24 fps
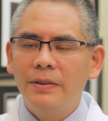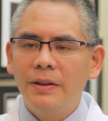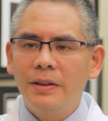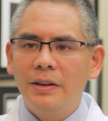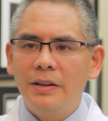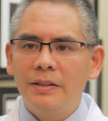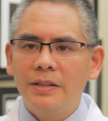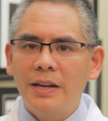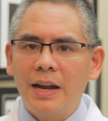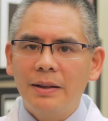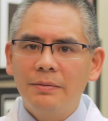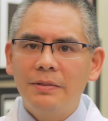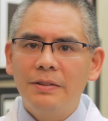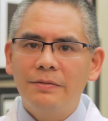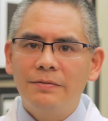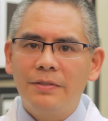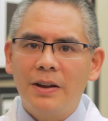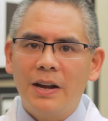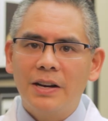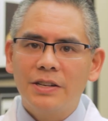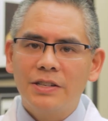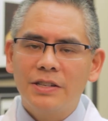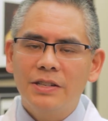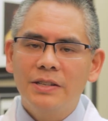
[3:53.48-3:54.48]
in a timely
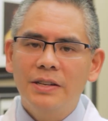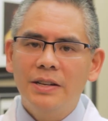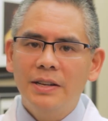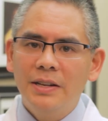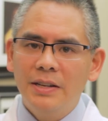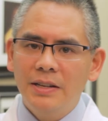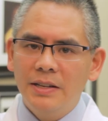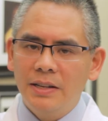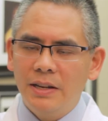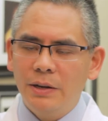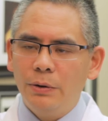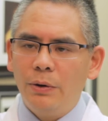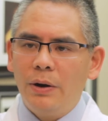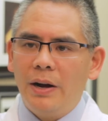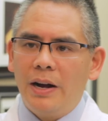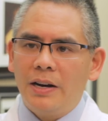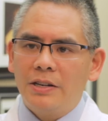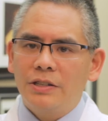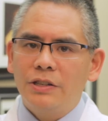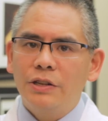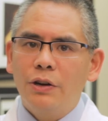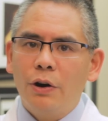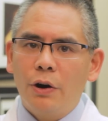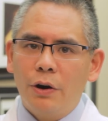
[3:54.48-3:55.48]
fashion, it'll
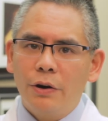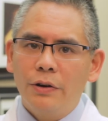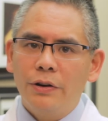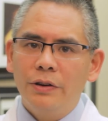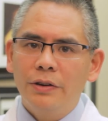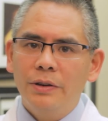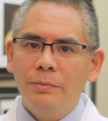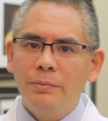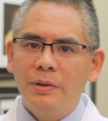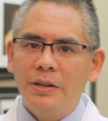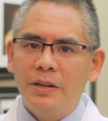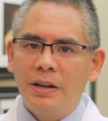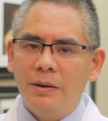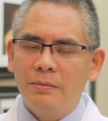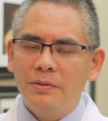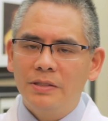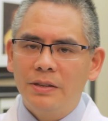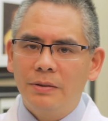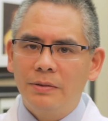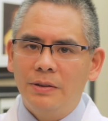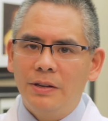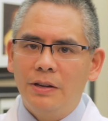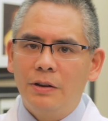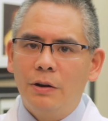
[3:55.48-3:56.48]
actually harden and become
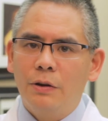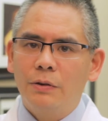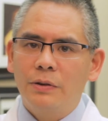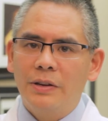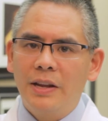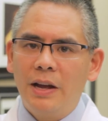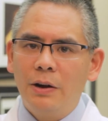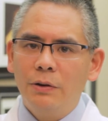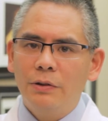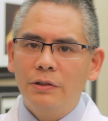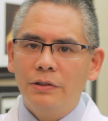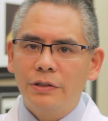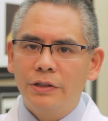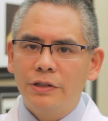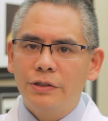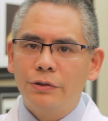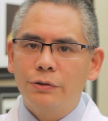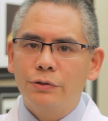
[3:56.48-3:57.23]
something called calculus or